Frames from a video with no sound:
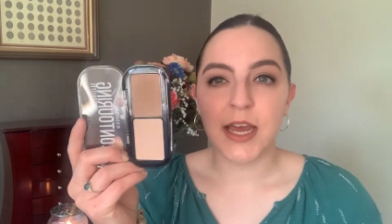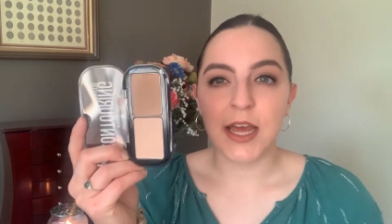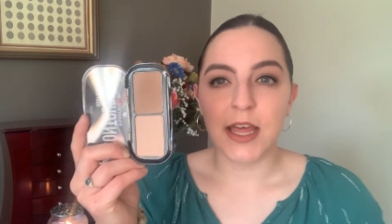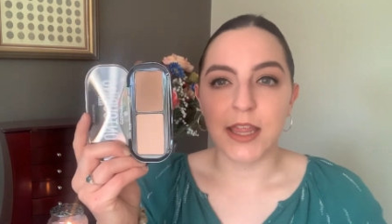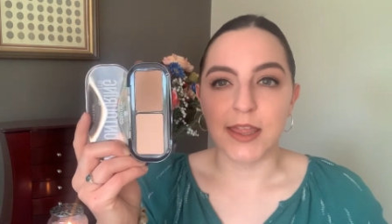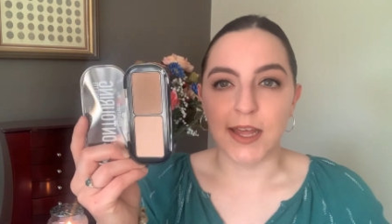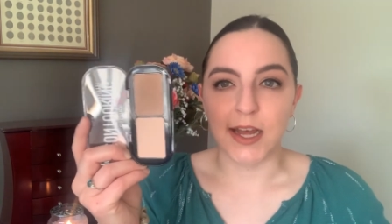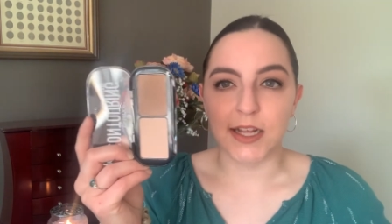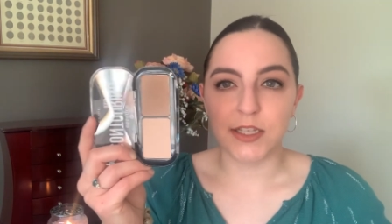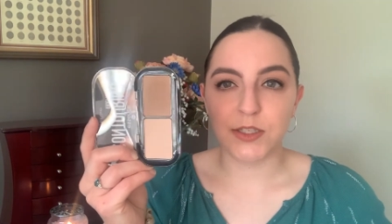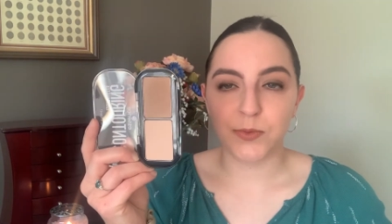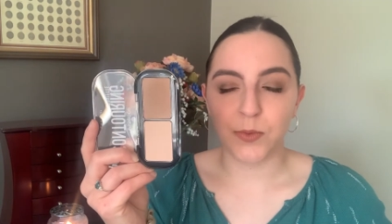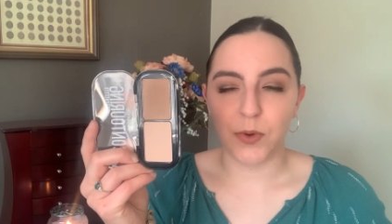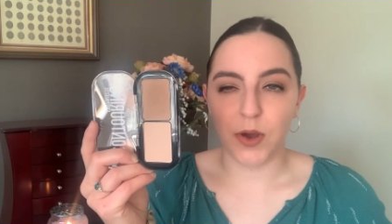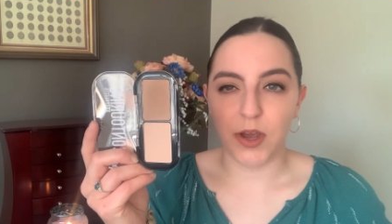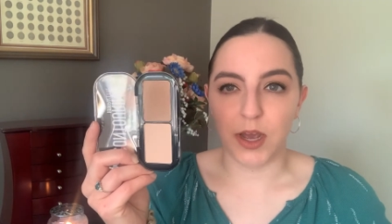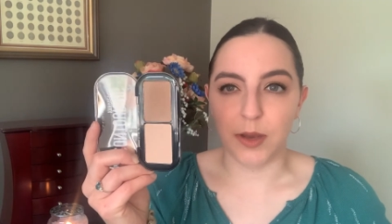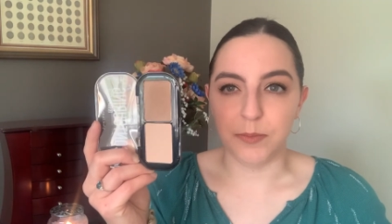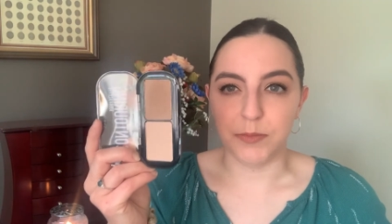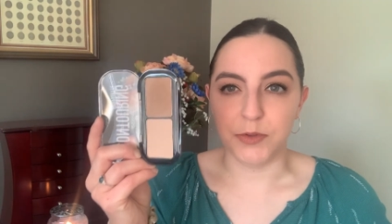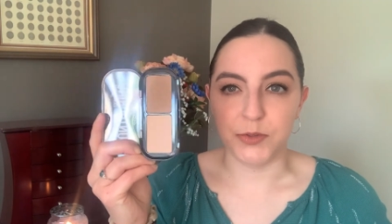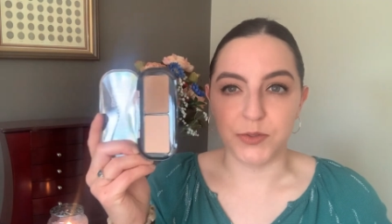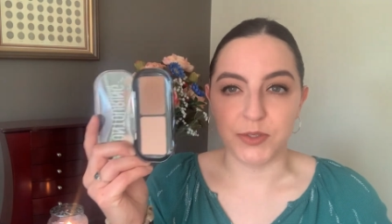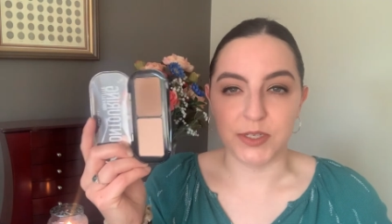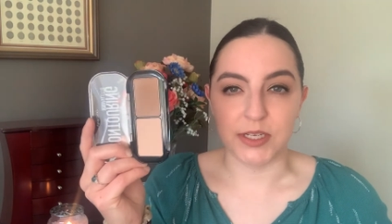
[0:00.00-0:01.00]
That's why
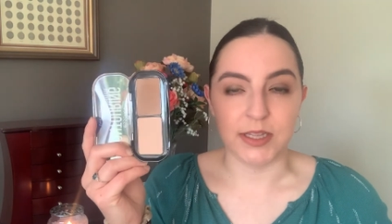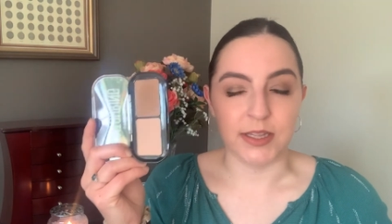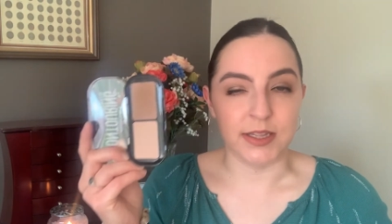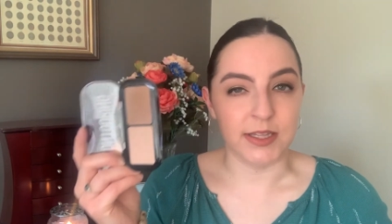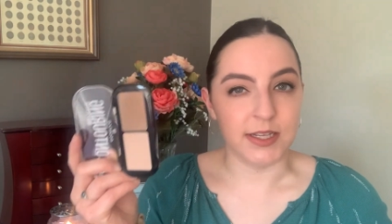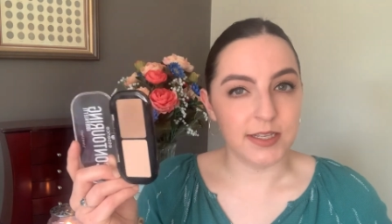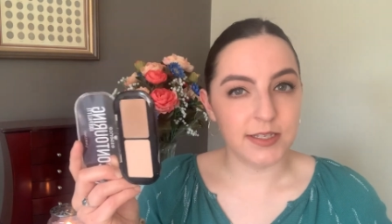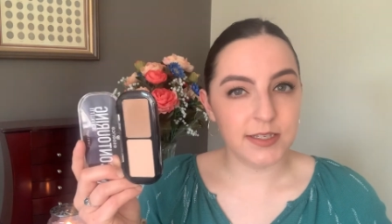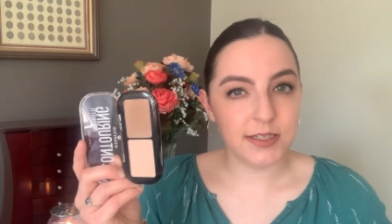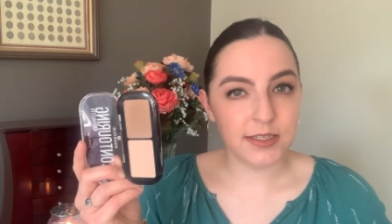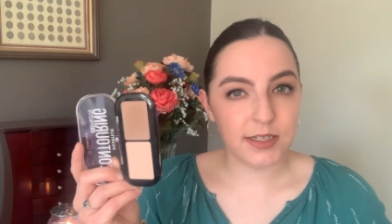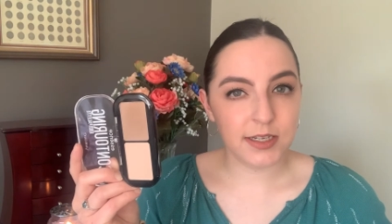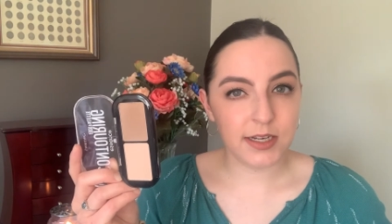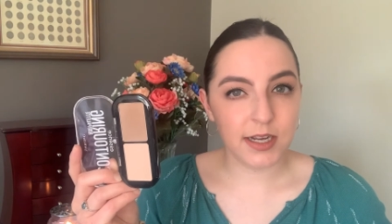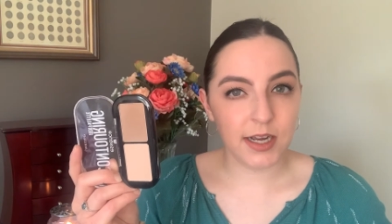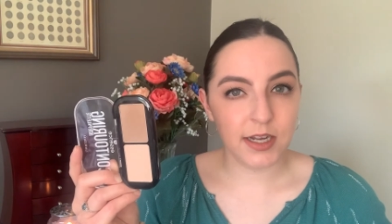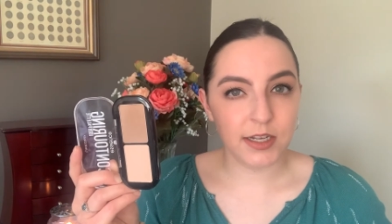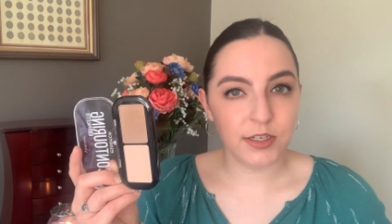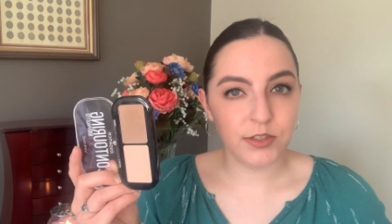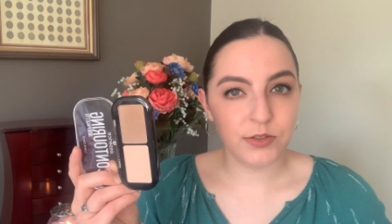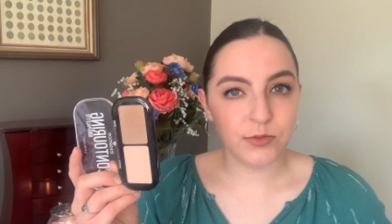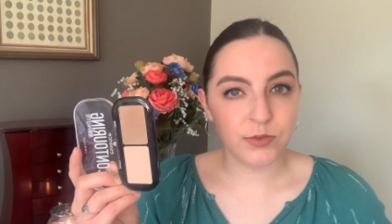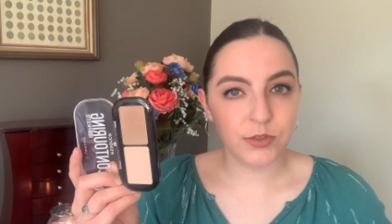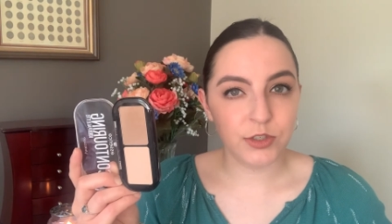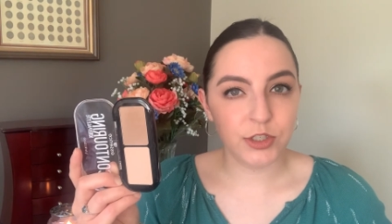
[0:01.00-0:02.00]
I'm using this as a
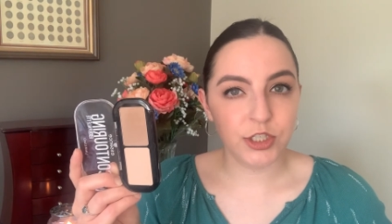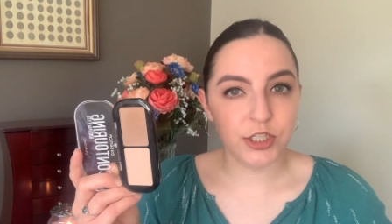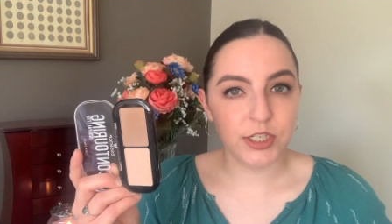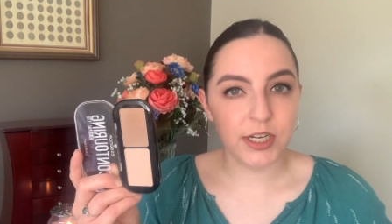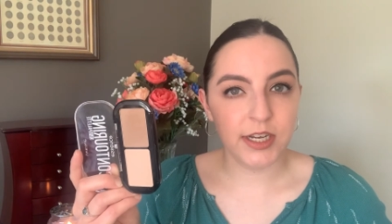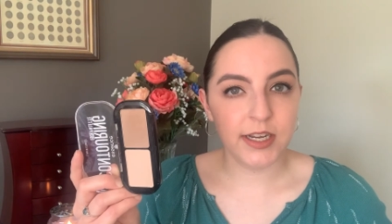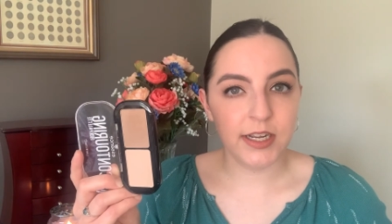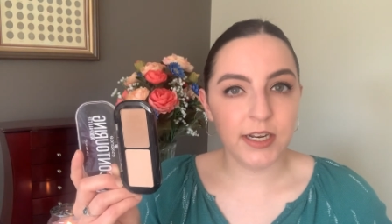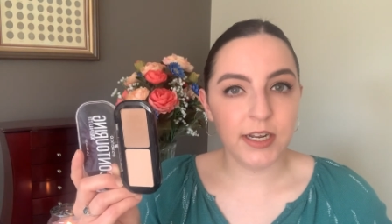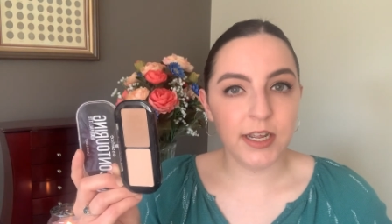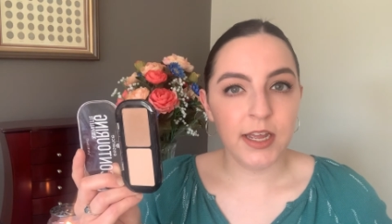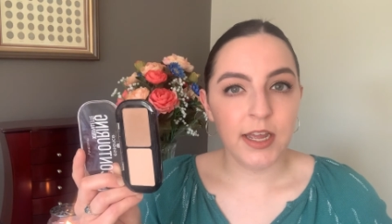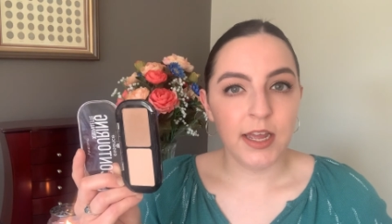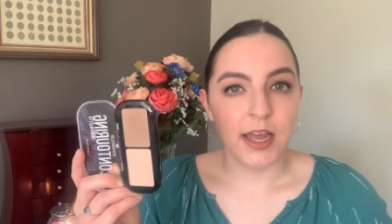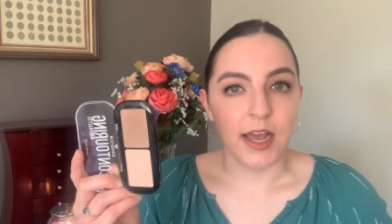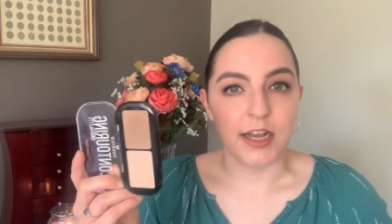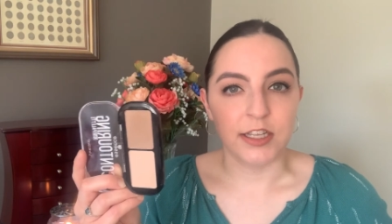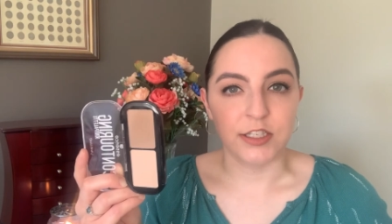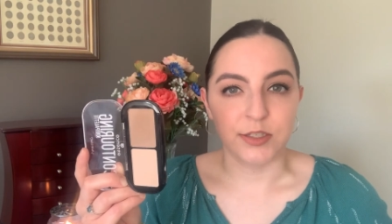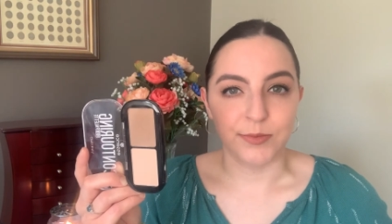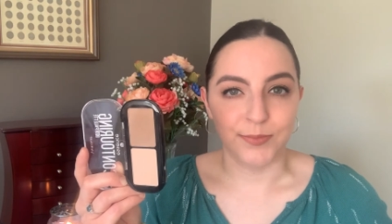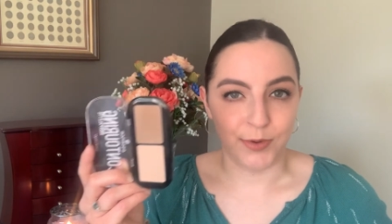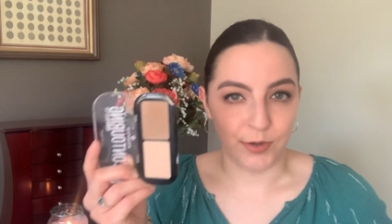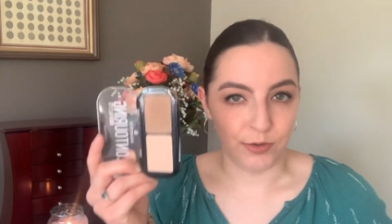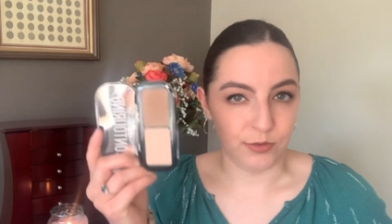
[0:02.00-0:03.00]
contour shade as
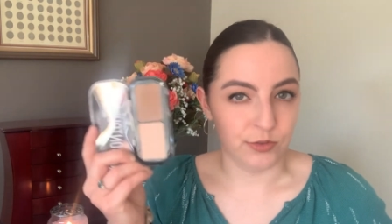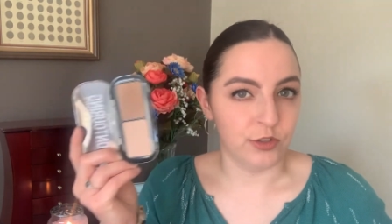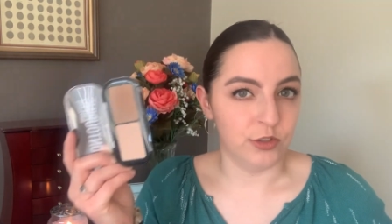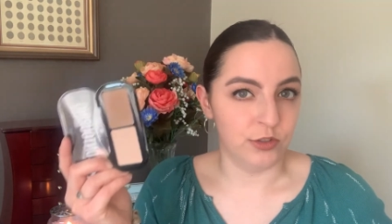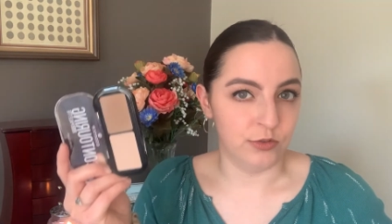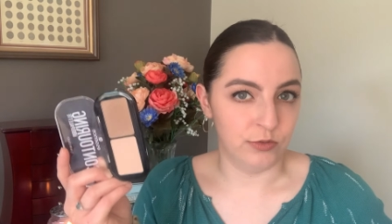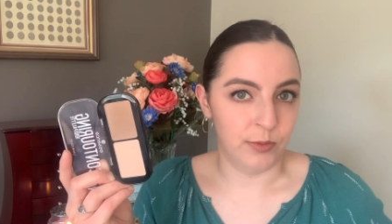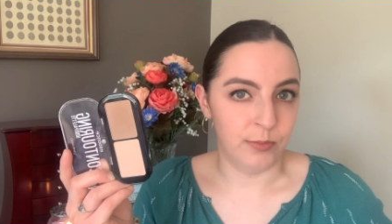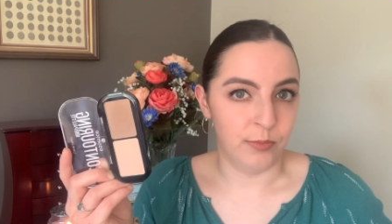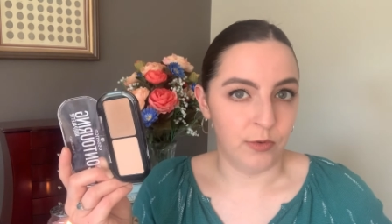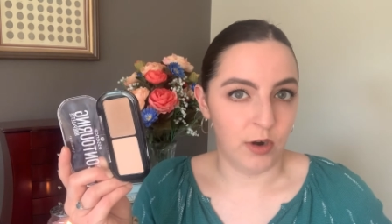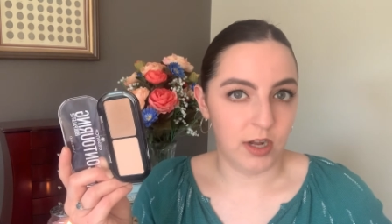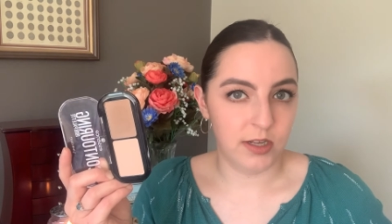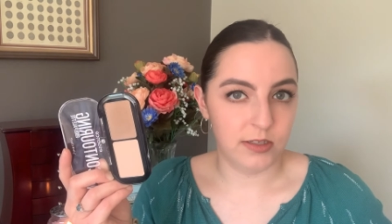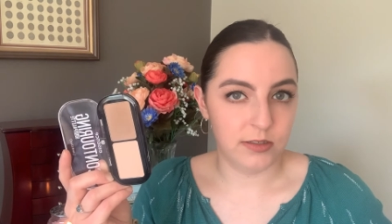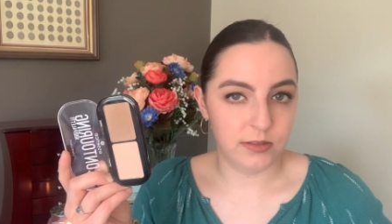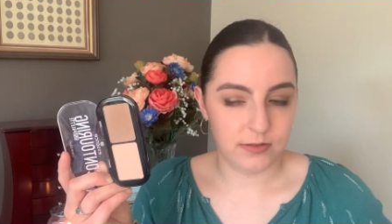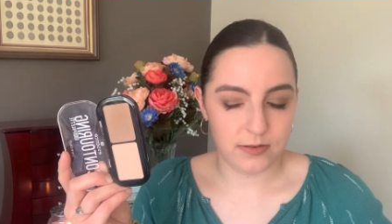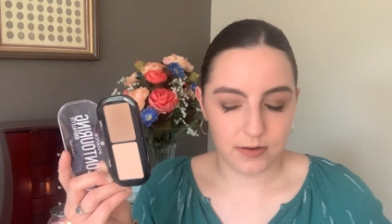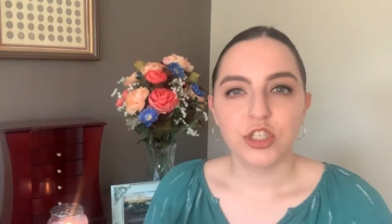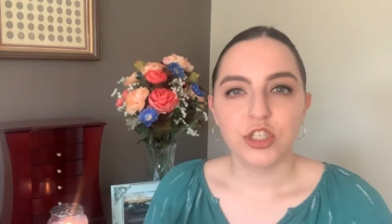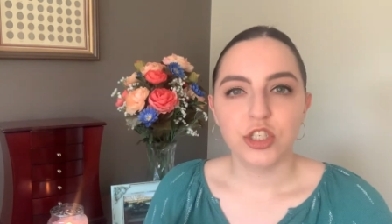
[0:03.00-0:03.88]
opposed to a bronzer.